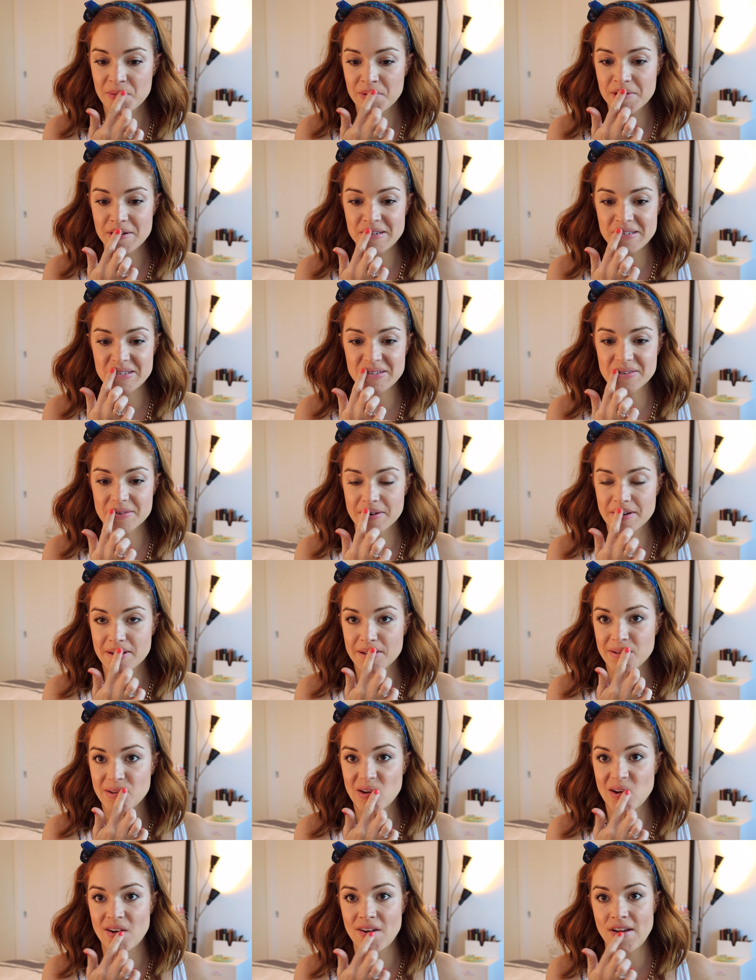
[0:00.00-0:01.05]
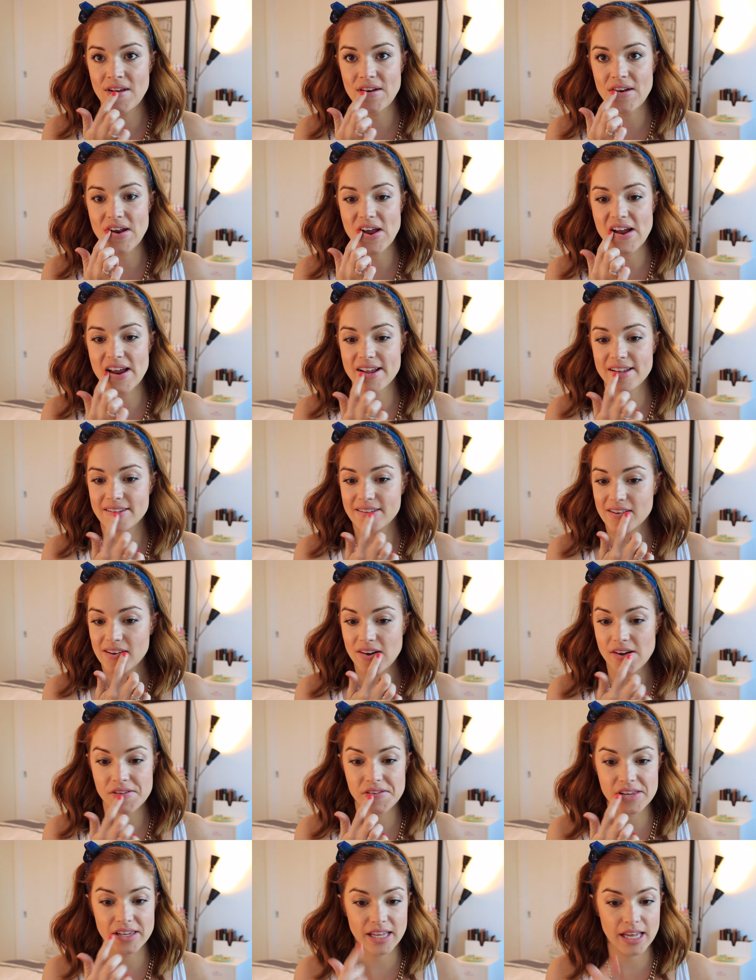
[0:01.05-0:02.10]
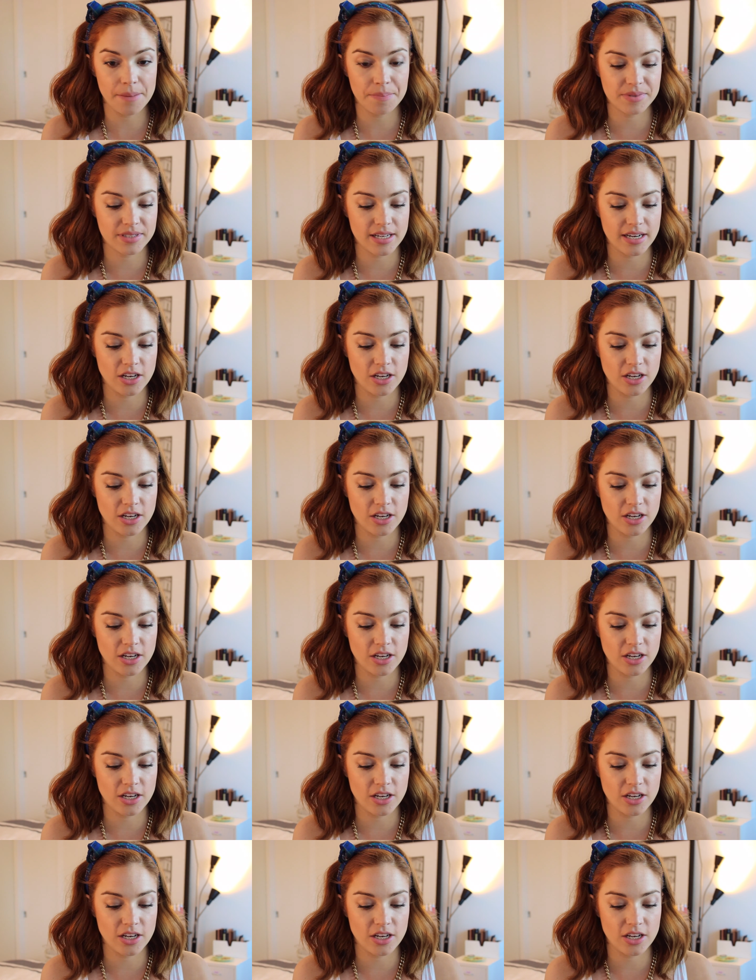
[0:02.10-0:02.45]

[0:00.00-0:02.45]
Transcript: moisturizing and nice on the lips,